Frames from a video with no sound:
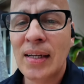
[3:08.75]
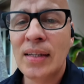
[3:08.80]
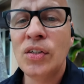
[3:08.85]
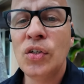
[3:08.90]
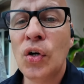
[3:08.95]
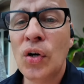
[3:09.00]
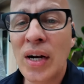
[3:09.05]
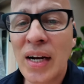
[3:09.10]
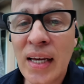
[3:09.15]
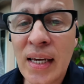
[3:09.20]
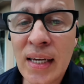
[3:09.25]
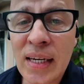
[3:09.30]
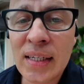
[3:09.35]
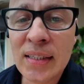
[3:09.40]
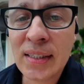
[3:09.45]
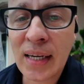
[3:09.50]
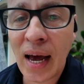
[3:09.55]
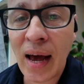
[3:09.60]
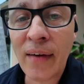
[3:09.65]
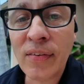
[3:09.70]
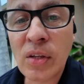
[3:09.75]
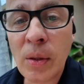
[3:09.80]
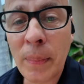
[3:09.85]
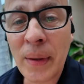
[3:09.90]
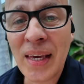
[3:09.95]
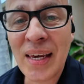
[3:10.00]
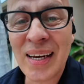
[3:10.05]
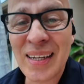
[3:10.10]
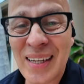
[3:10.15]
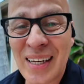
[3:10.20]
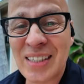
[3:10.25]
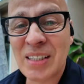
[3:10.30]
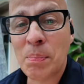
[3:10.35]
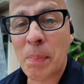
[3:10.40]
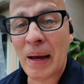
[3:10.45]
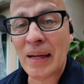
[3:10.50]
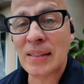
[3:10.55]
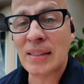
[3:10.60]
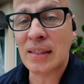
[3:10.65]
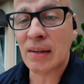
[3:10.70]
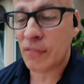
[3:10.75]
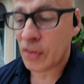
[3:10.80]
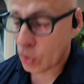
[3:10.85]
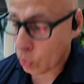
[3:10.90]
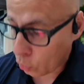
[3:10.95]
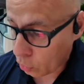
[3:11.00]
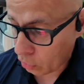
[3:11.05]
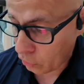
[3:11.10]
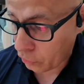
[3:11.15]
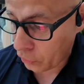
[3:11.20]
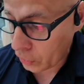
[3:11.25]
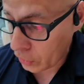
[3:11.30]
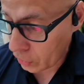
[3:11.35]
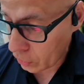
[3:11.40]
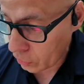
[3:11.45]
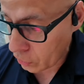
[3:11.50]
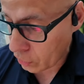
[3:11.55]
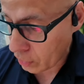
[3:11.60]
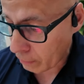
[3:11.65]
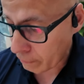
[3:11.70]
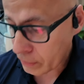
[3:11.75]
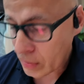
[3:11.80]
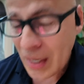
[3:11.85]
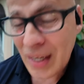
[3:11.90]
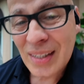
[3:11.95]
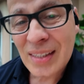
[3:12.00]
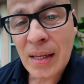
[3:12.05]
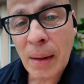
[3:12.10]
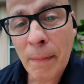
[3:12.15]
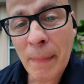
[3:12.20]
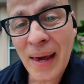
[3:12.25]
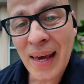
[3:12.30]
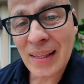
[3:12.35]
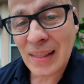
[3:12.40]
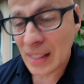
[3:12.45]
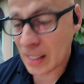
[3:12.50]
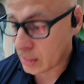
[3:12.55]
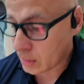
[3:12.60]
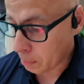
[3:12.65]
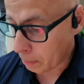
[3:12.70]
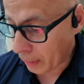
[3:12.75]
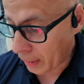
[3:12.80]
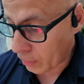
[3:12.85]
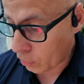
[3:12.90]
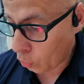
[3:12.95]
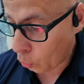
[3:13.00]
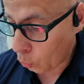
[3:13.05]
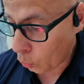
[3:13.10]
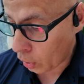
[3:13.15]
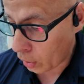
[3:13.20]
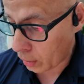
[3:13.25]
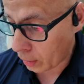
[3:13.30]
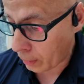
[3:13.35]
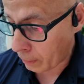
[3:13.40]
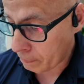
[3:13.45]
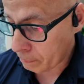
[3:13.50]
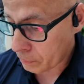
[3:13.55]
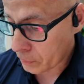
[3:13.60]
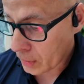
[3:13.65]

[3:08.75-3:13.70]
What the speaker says: Your leads have to be inexpensive in order for you to make this model work.